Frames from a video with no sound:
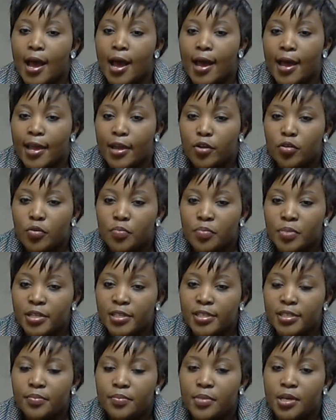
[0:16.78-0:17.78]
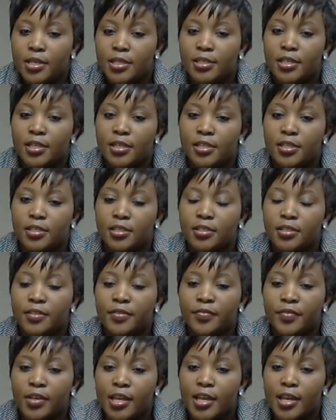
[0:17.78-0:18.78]
I completed my senior
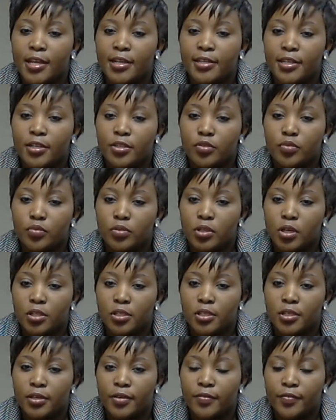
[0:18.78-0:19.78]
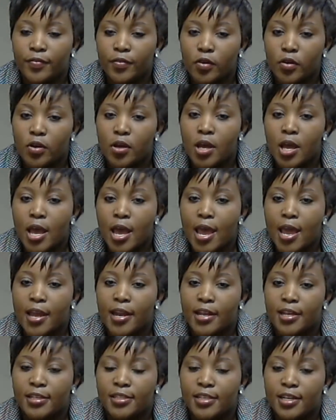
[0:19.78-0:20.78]
certificate in 2004
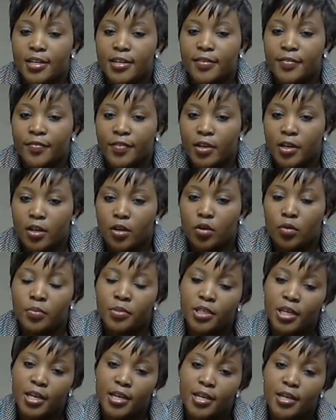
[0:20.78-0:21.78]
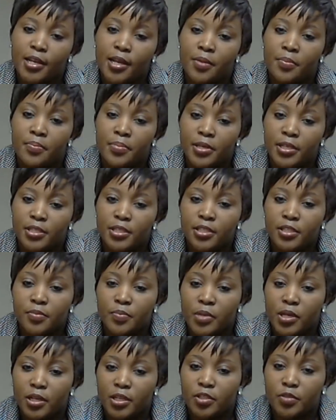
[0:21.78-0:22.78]
and I started further obtaining a
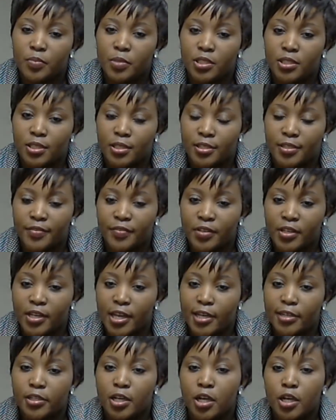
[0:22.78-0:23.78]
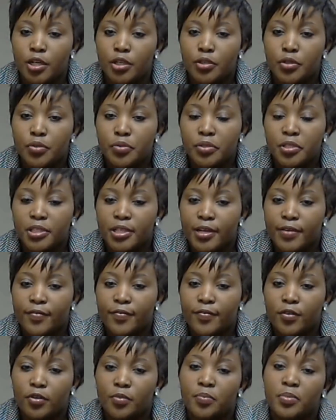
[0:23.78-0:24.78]
business management certificate through
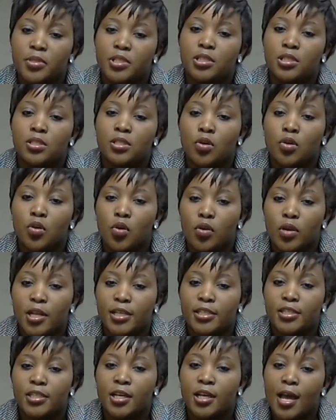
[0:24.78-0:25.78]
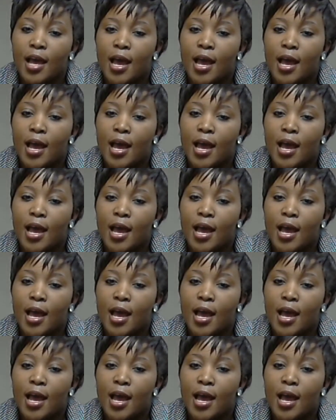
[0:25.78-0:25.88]
Stanford Business College.